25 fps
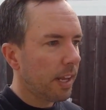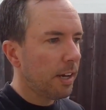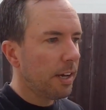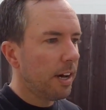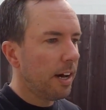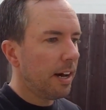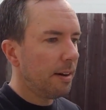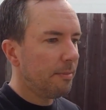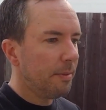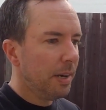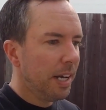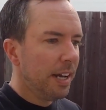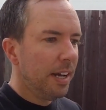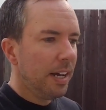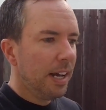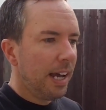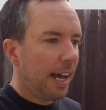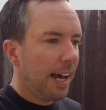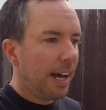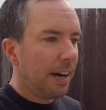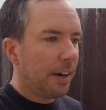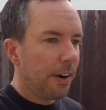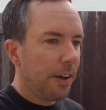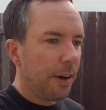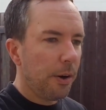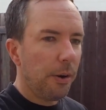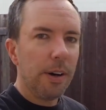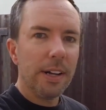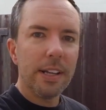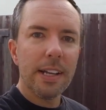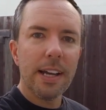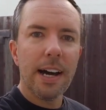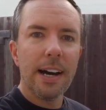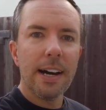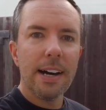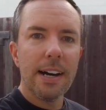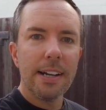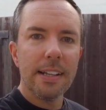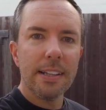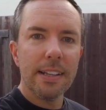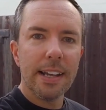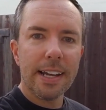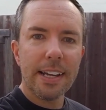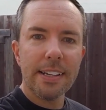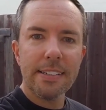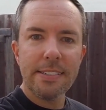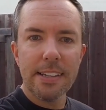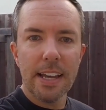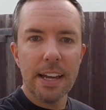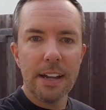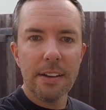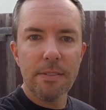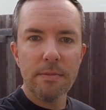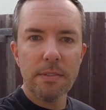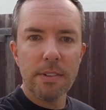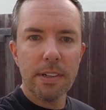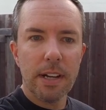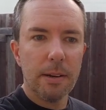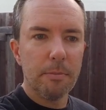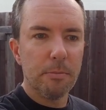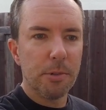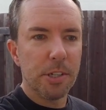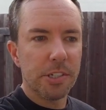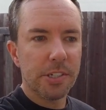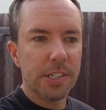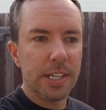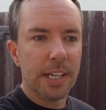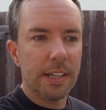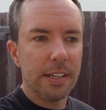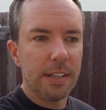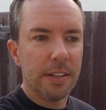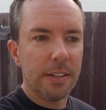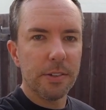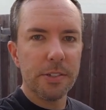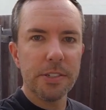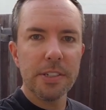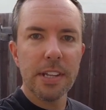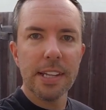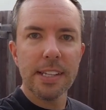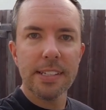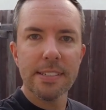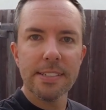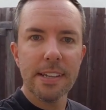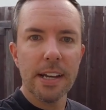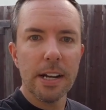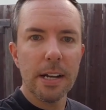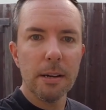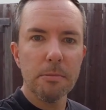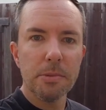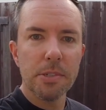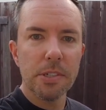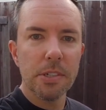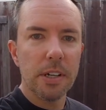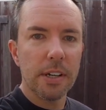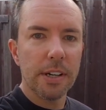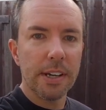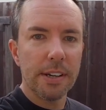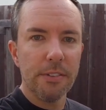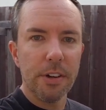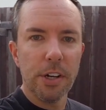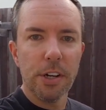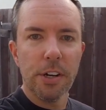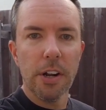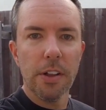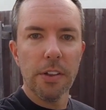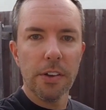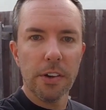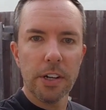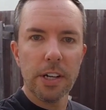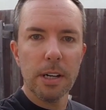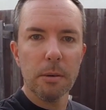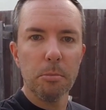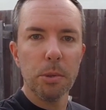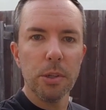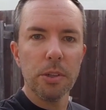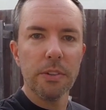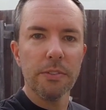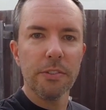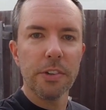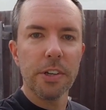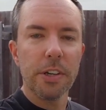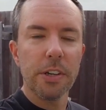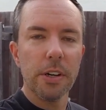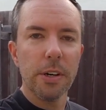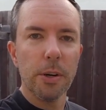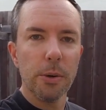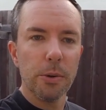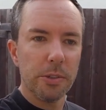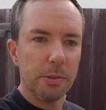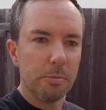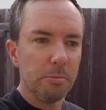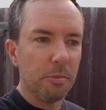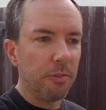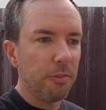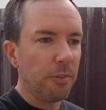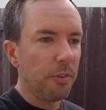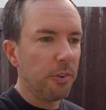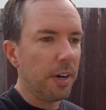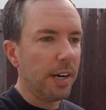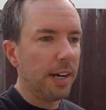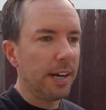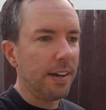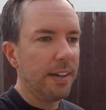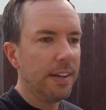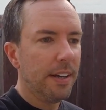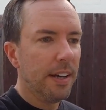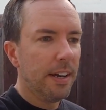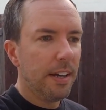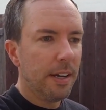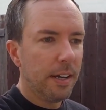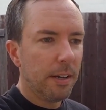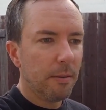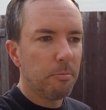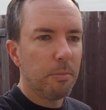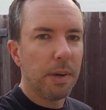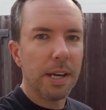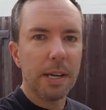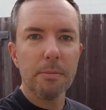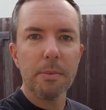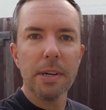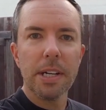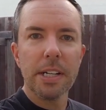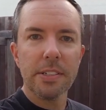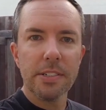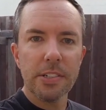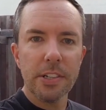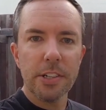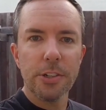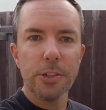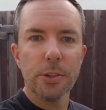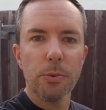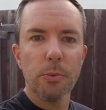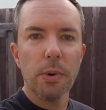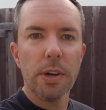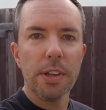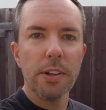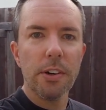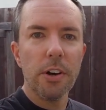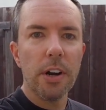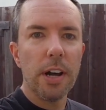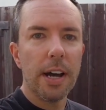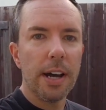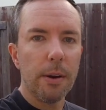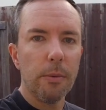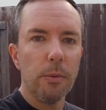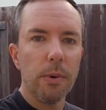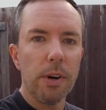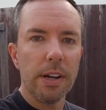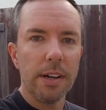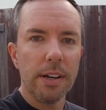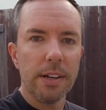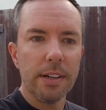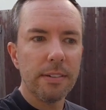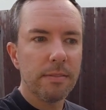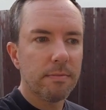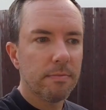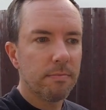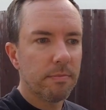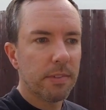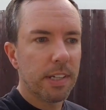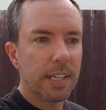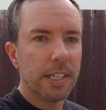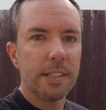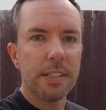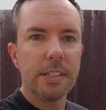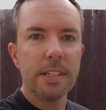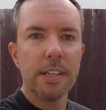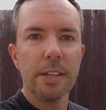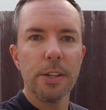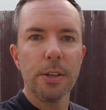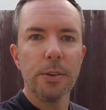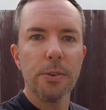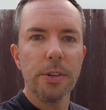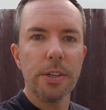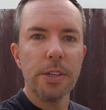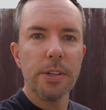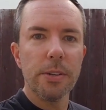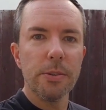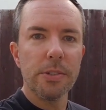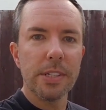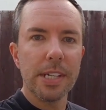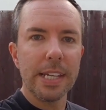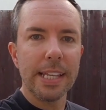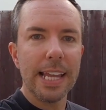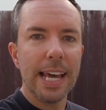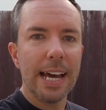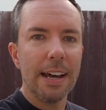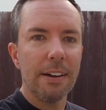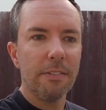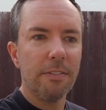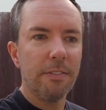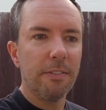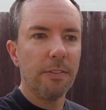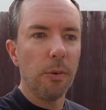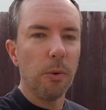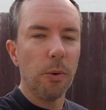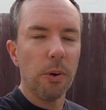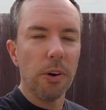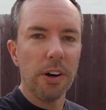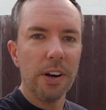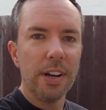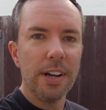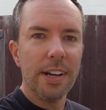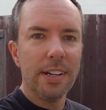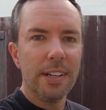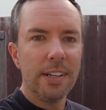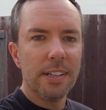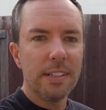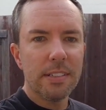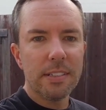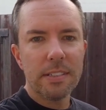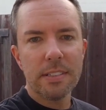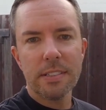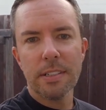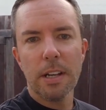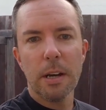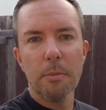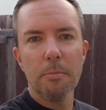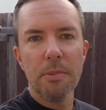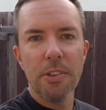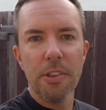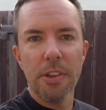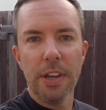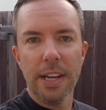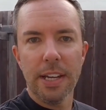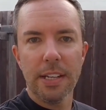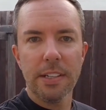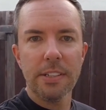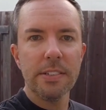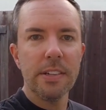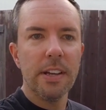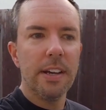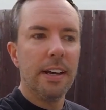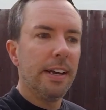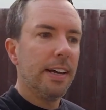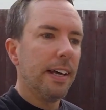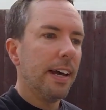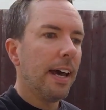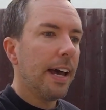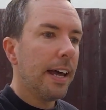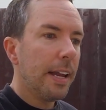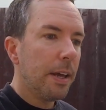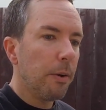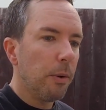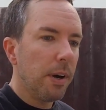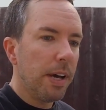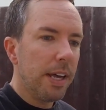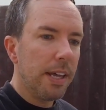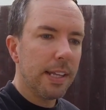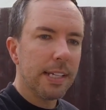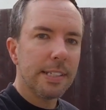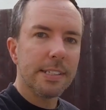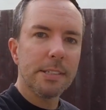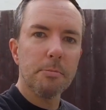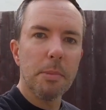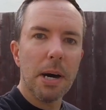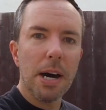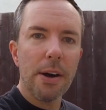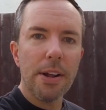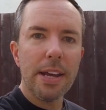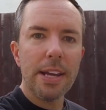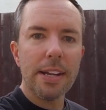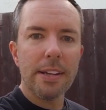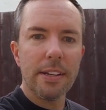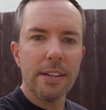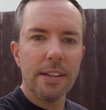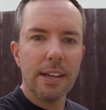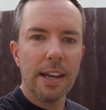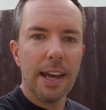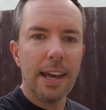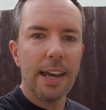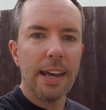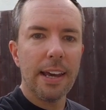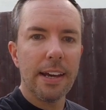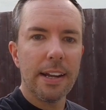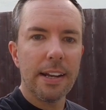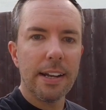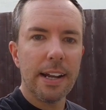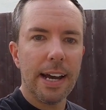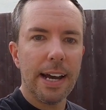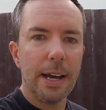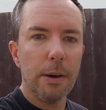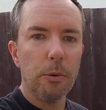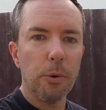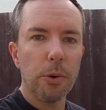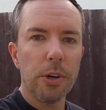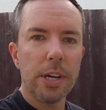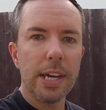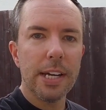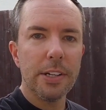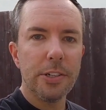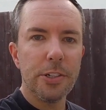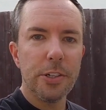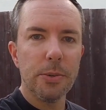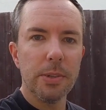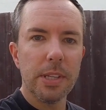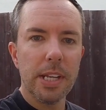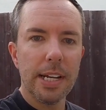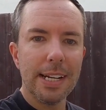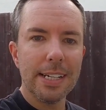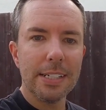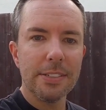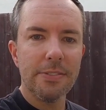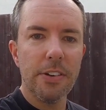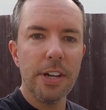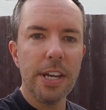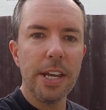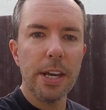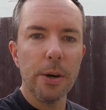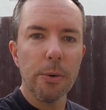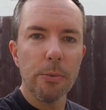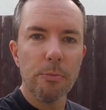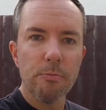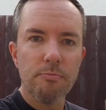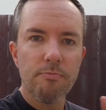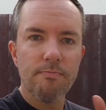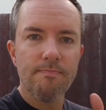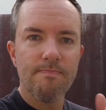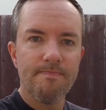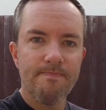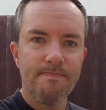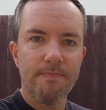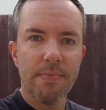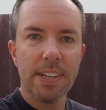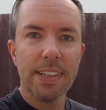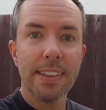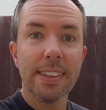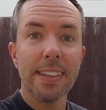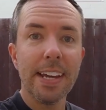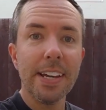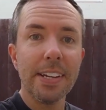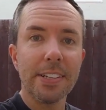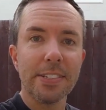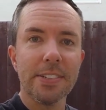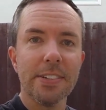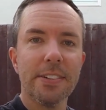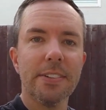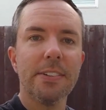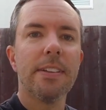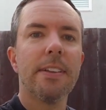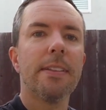I don't know. Like I said, I'm just getting used to the setup, so I'll give it another couple of goes before I make my decision whether or not I want to continue using that for some things. Anyway, that's about it, and I will catch you in the next video. Thanks.